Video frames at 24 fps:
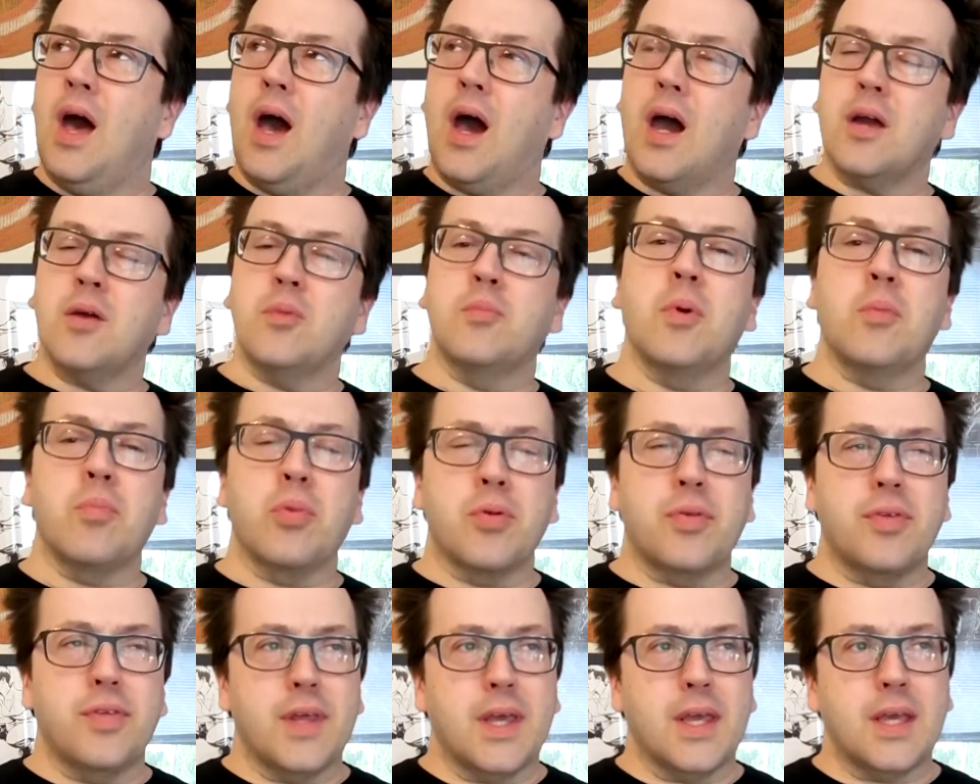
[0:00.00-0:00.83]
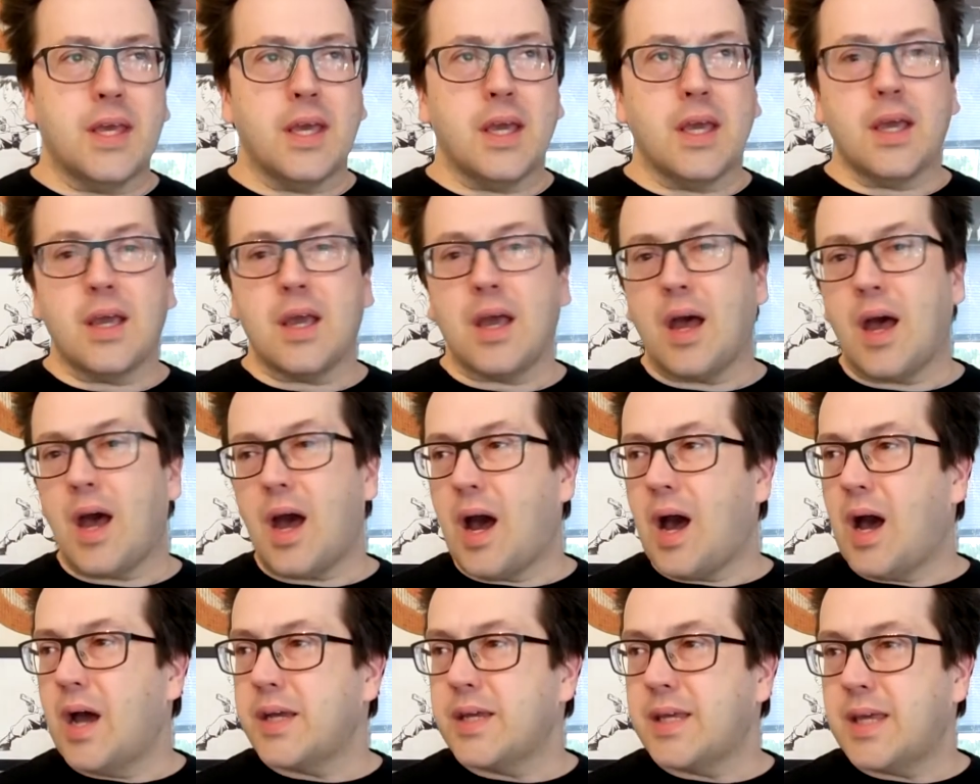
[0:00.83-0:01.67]
I remember thinking,
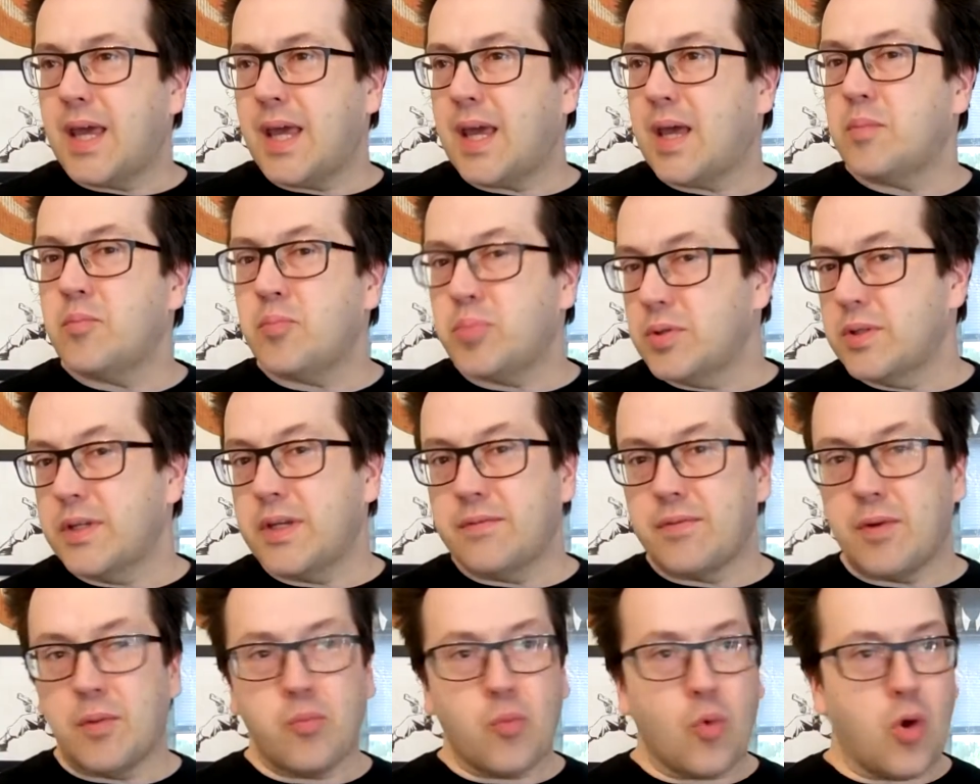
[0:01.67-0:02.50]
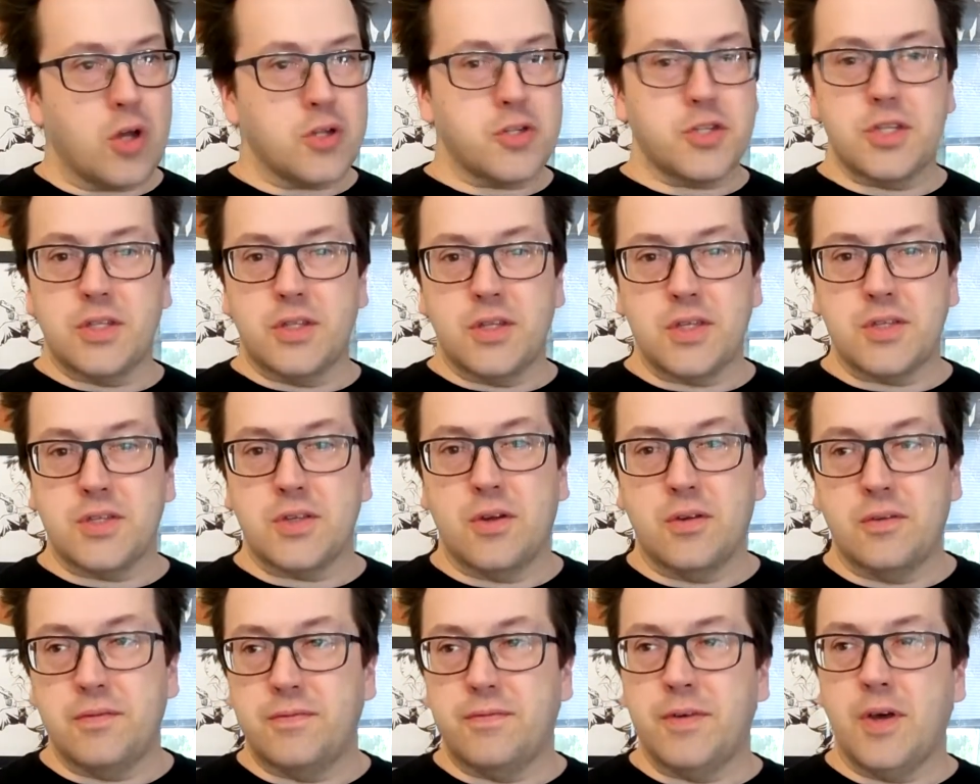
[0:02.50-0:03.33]
I can't believe I'm watching this
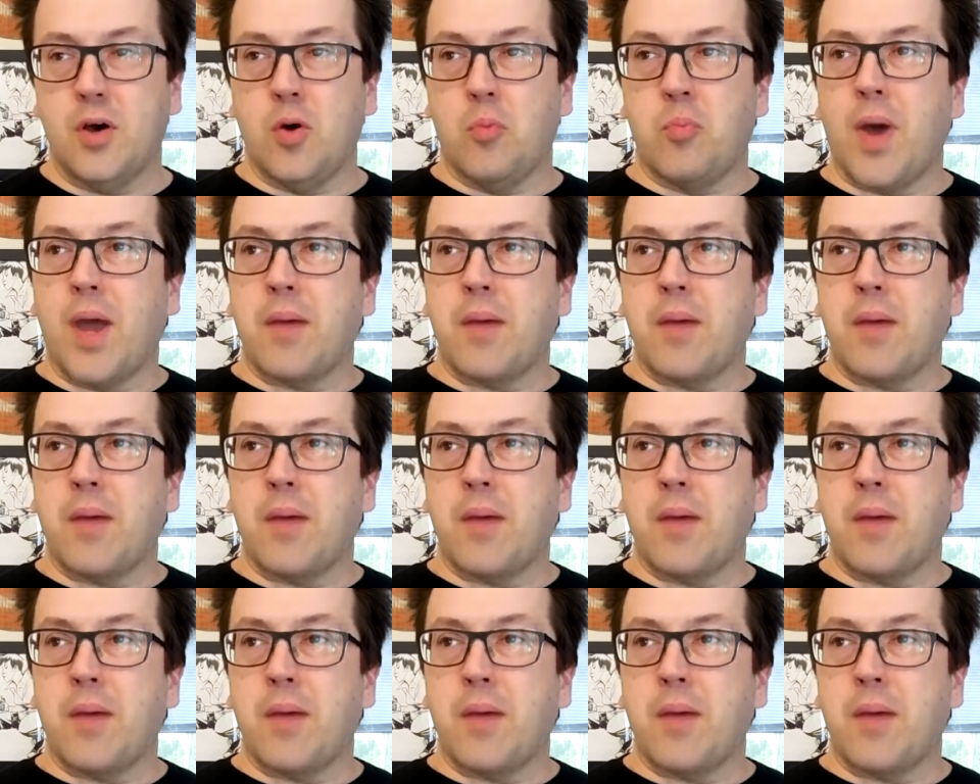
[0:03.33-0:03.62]
on film.